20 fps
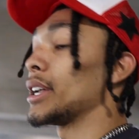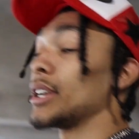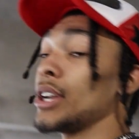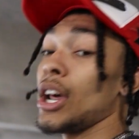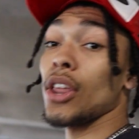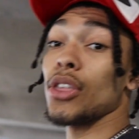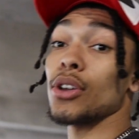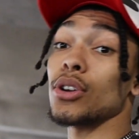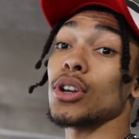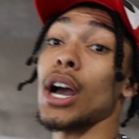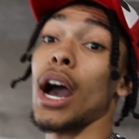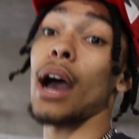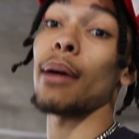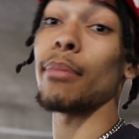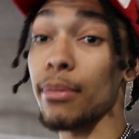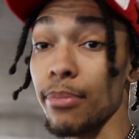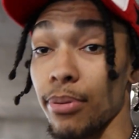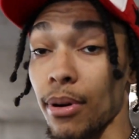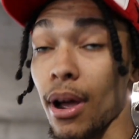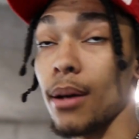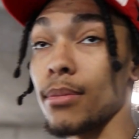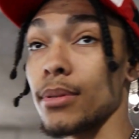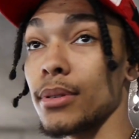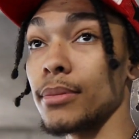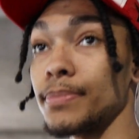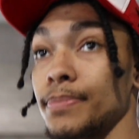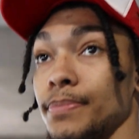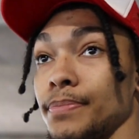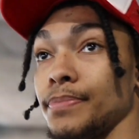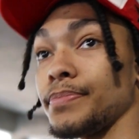another common
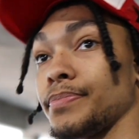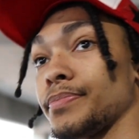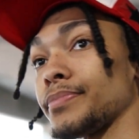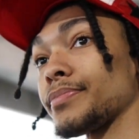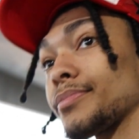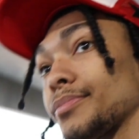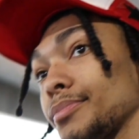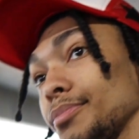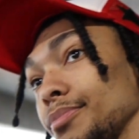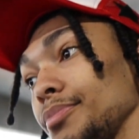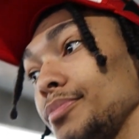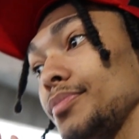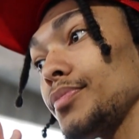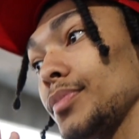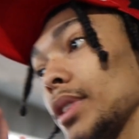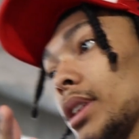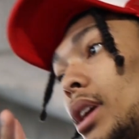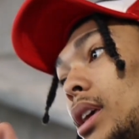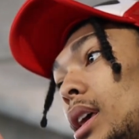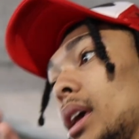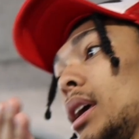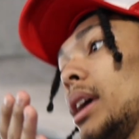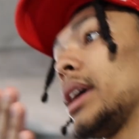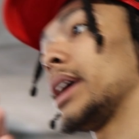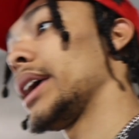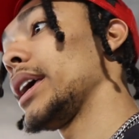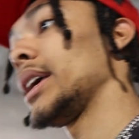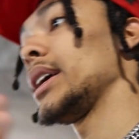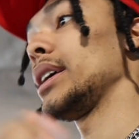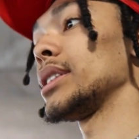problem
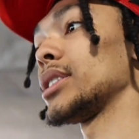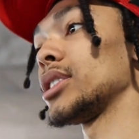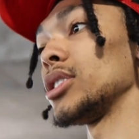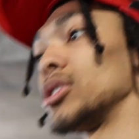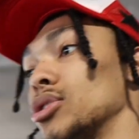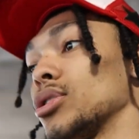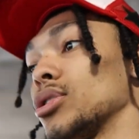is the